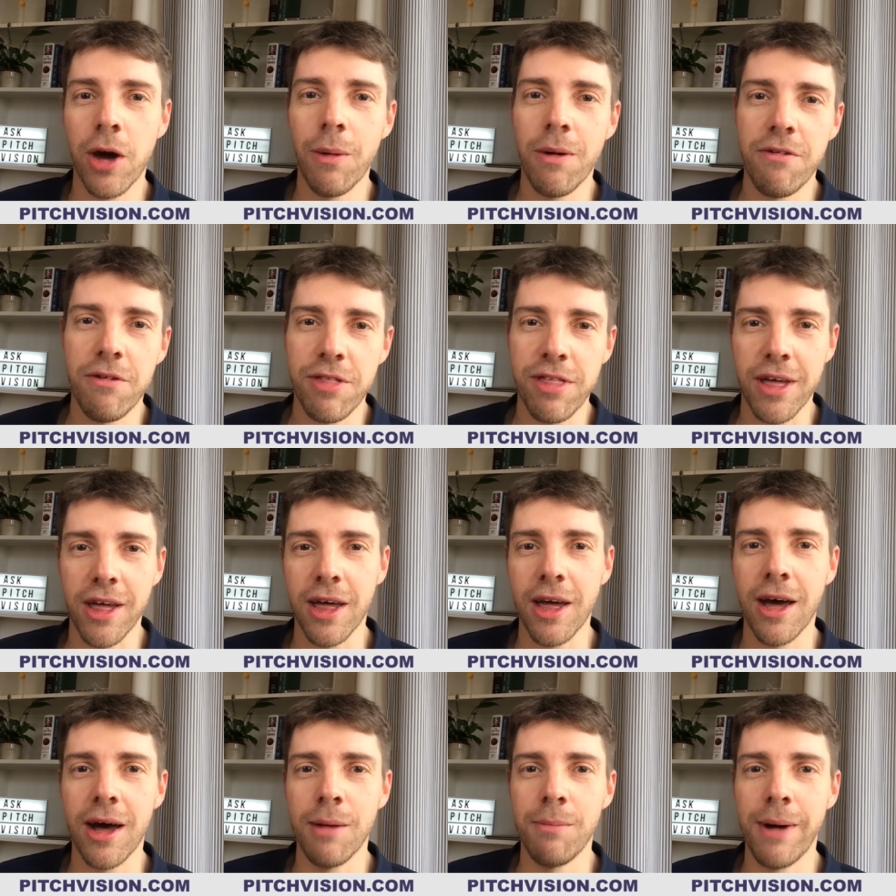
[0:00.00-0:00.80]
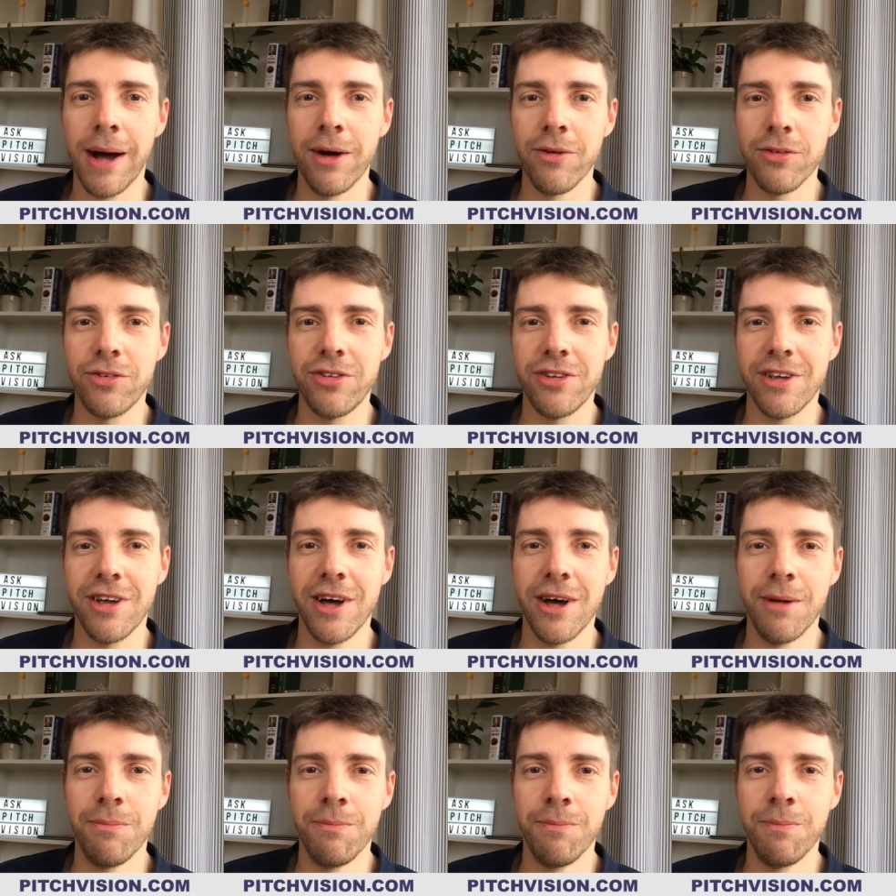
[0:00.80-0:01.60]
know everything about
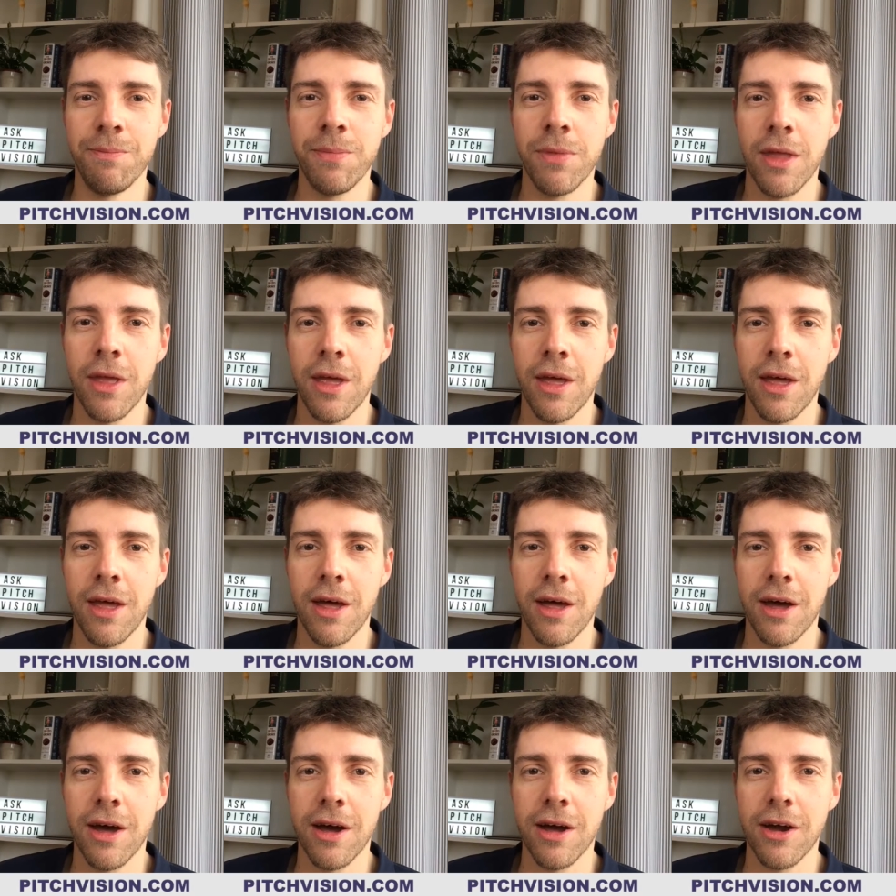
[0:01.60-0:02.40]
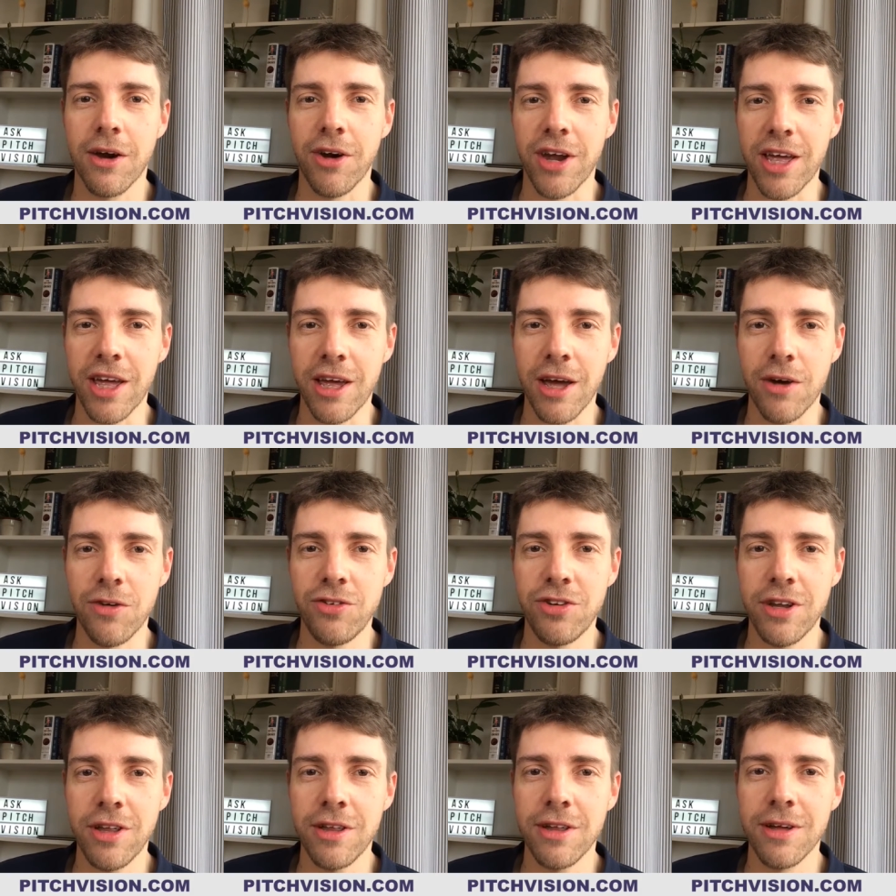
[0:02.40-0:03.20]
cricket
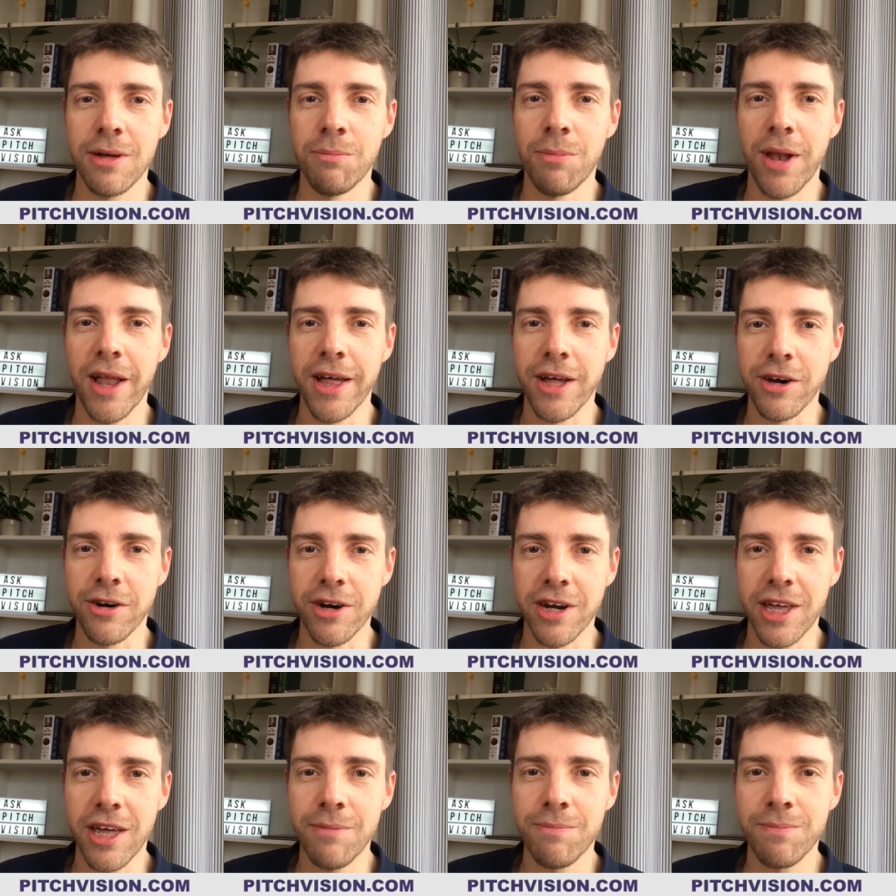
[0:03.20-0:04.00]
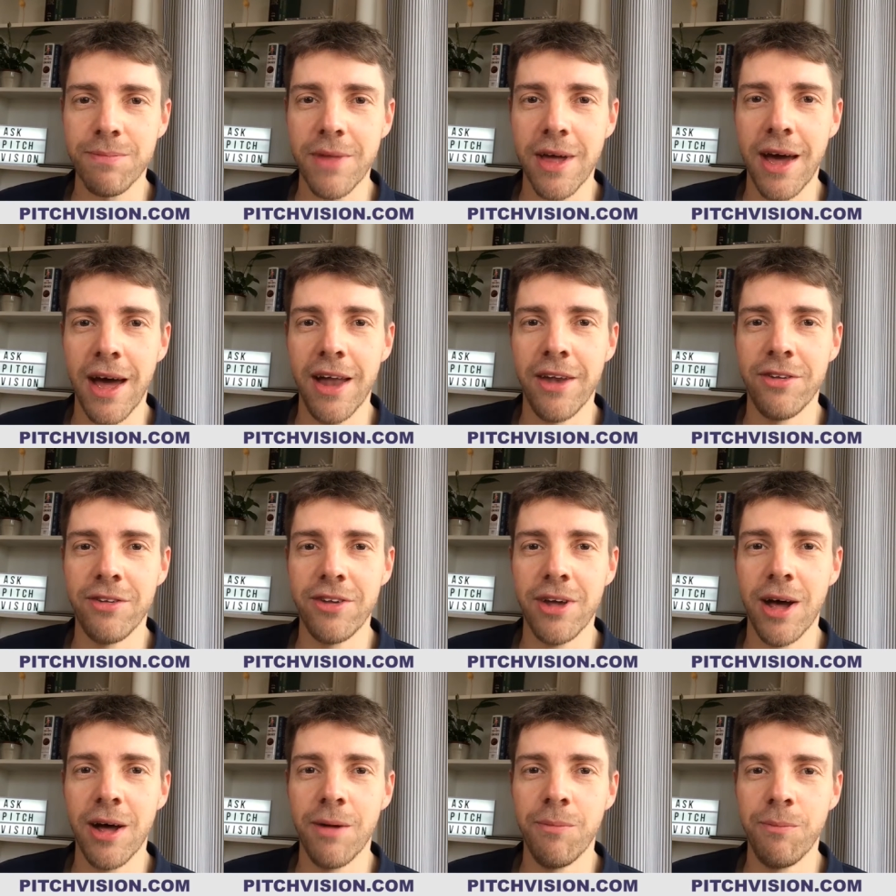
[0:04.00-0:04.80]
coaching and playing cricket, and